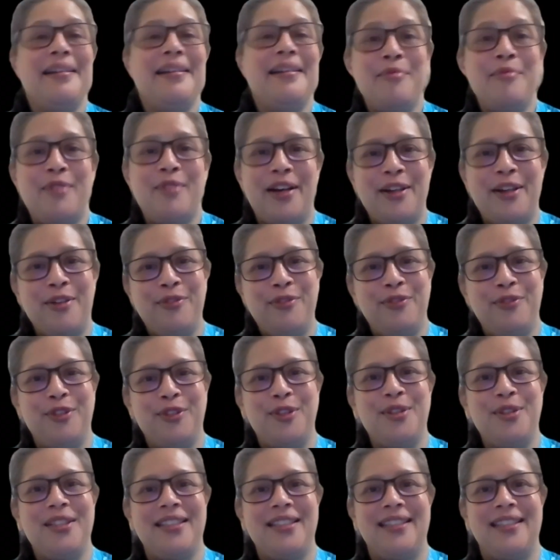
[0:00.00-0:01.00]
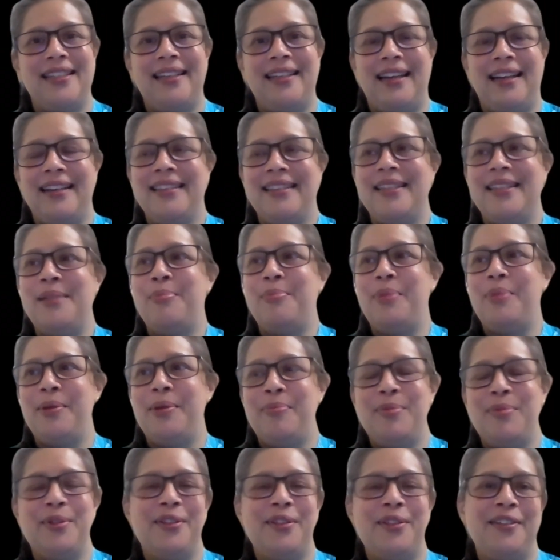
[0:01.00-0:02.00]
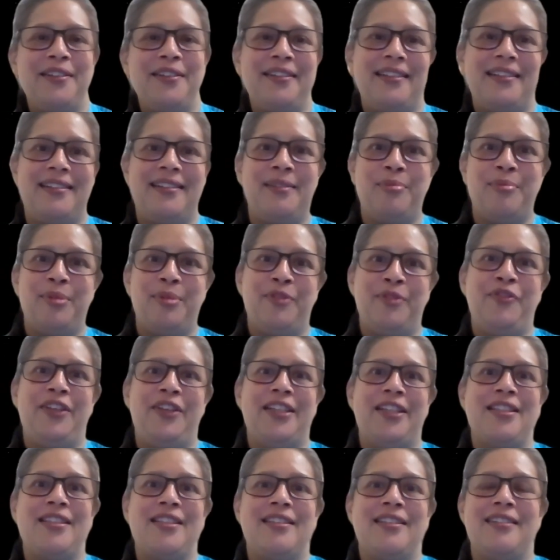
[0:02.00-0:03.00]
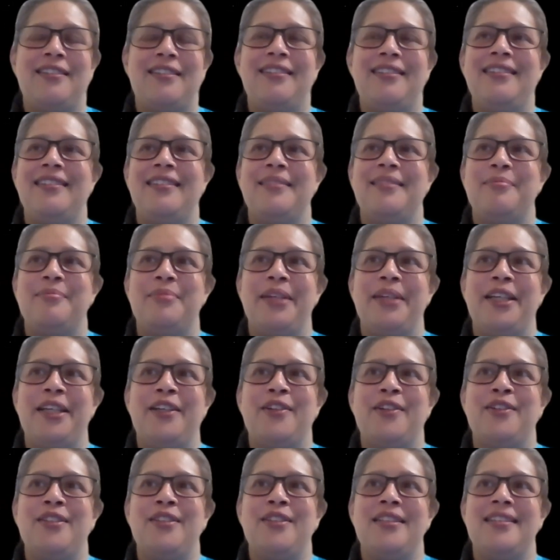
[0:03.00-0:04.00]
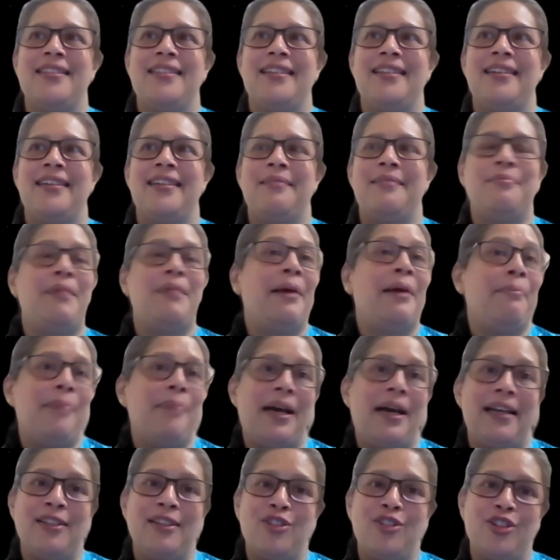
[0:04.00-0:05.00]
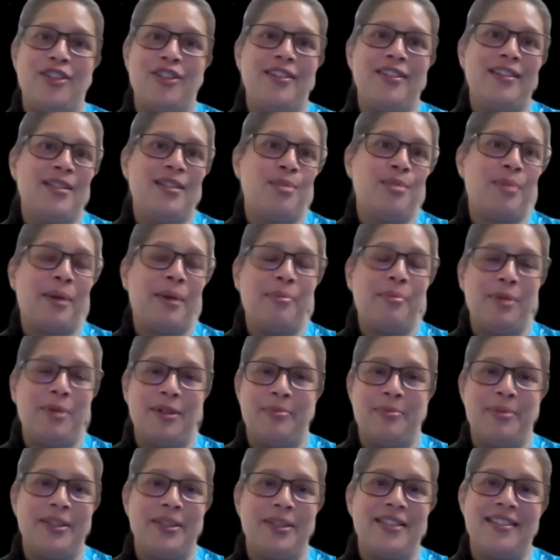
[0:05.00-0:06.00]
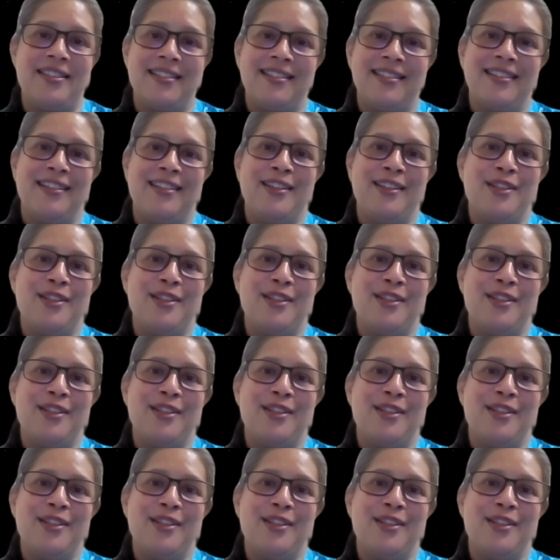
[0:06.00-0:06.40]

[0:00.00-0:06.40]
am one of those lucky people, Professor, because my passion is my purpose.